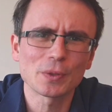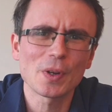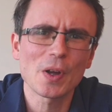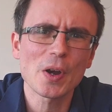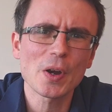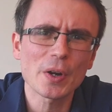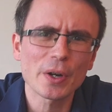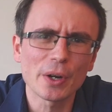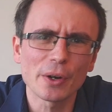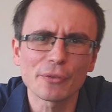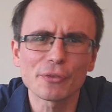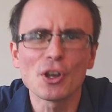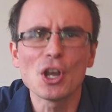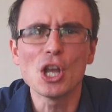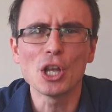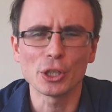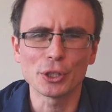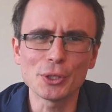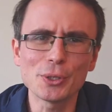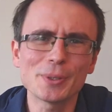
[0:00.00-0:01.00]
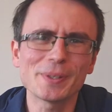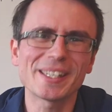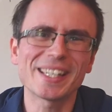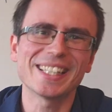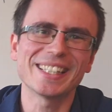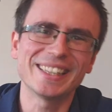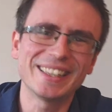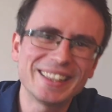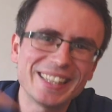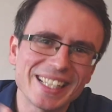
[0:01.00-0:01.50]
on Earth,
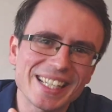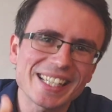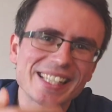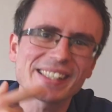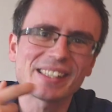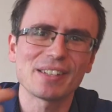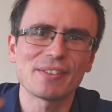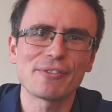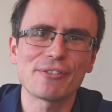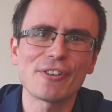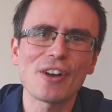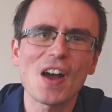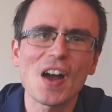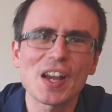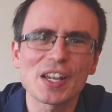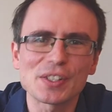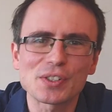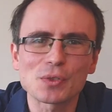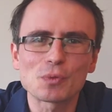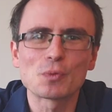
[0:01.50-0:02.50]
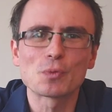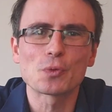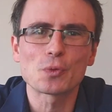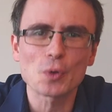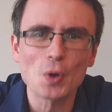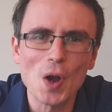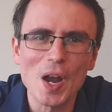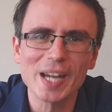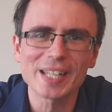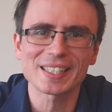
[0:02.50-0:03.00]
using this device
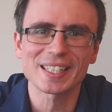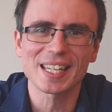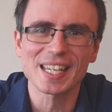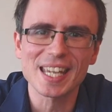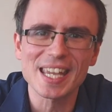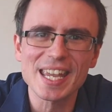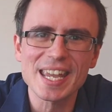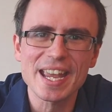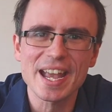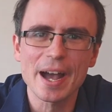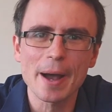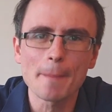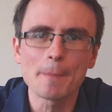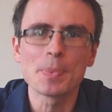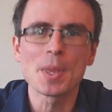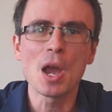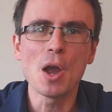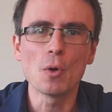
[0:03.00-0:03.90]
right here,